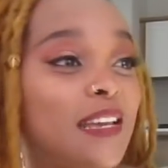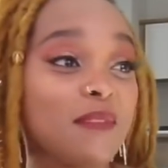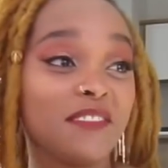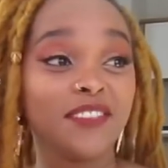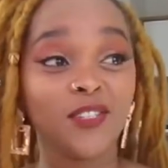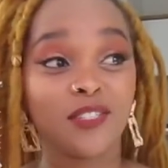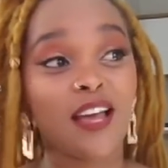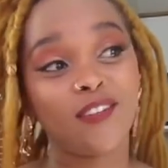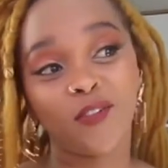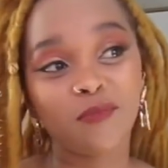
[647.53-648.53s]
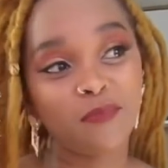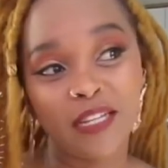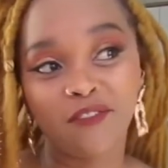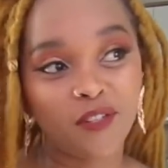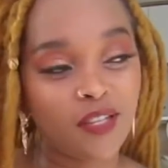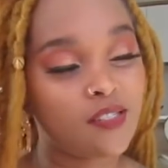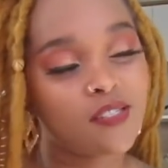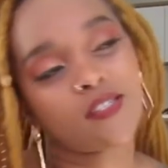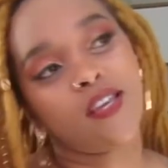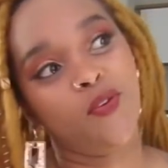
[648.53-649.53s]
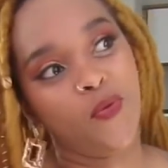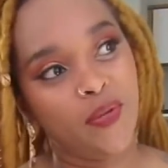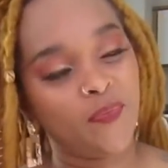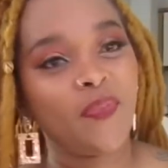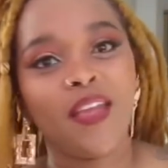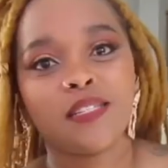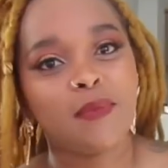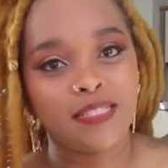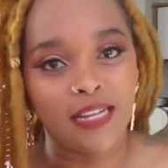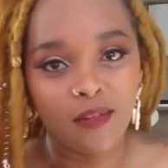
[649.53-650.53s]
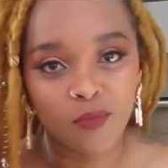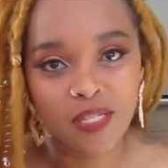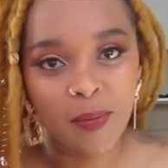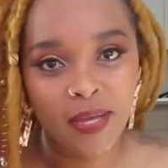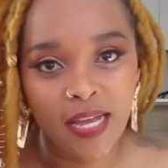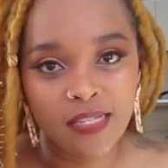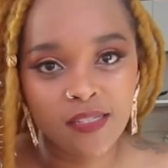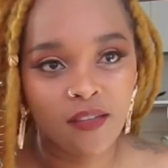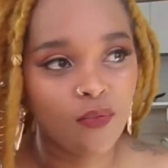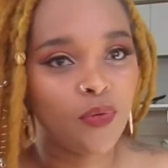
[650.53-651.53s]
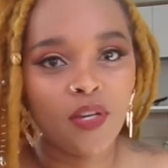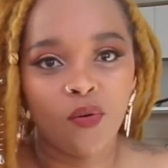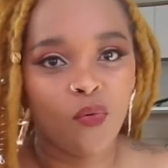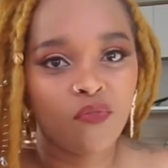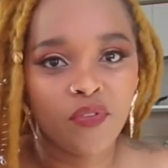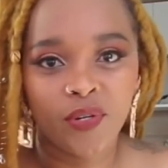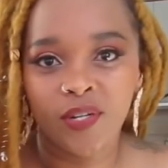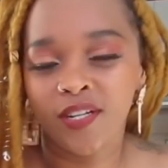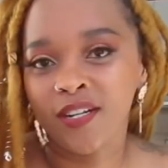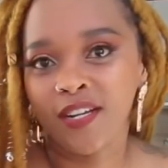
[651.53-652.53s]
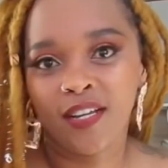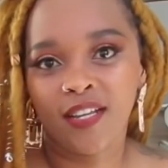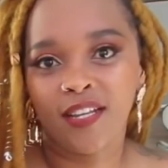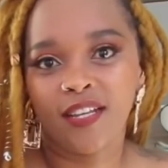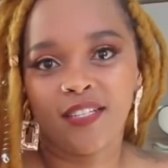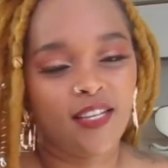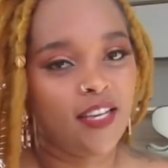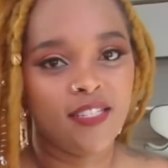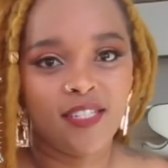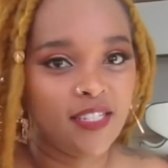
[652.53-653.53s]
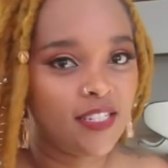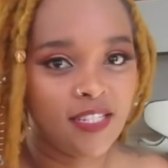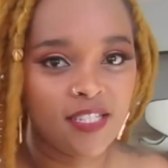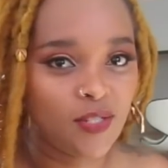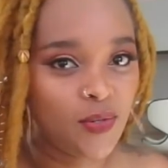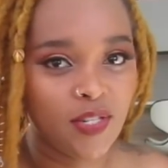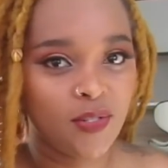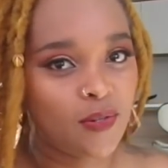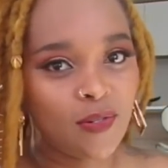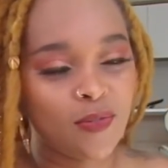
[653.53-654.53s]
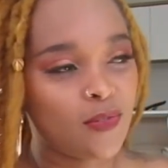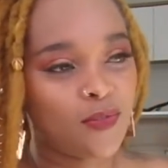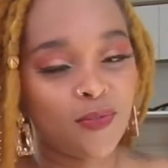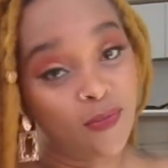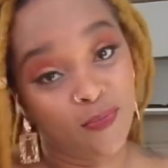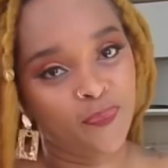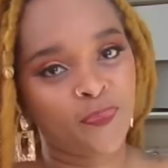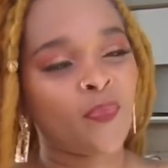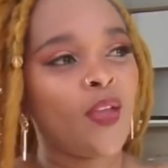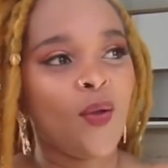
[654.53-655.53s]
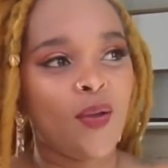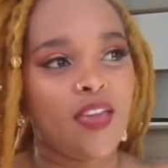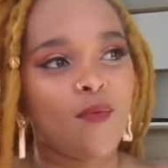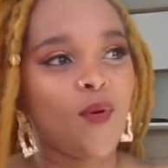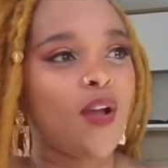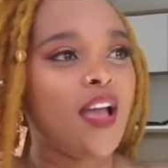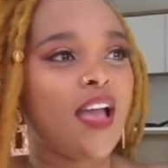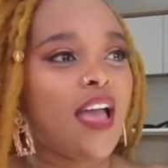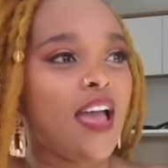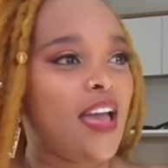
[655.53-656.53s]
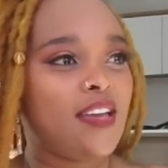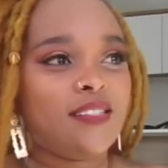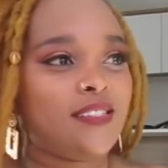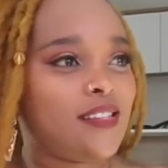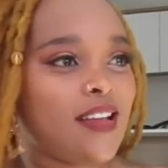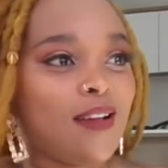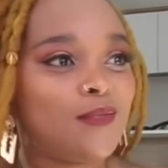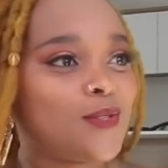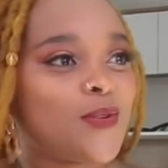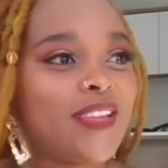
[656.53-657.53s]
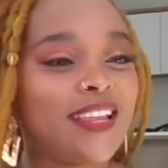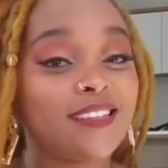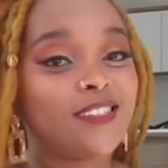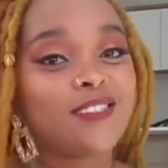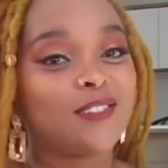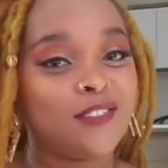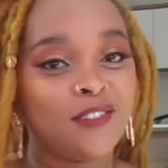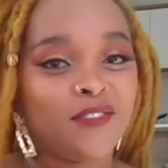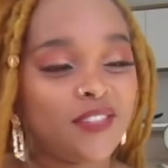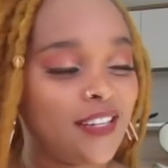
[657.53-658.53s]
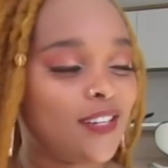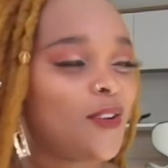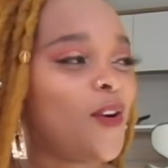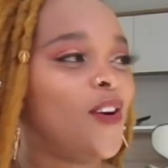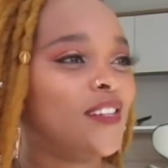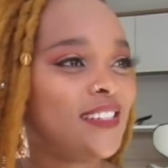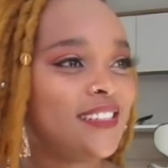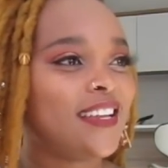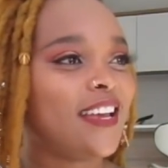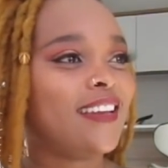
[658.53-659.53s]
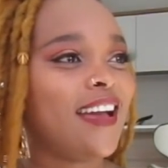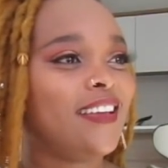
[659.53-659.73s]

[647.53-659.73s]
my videos are not made for kids anyway. So my dad was up a guy's name. We are over 18, 19, 20, 21, 22. Yeah, well, and I'm sorry that this is a different like content and I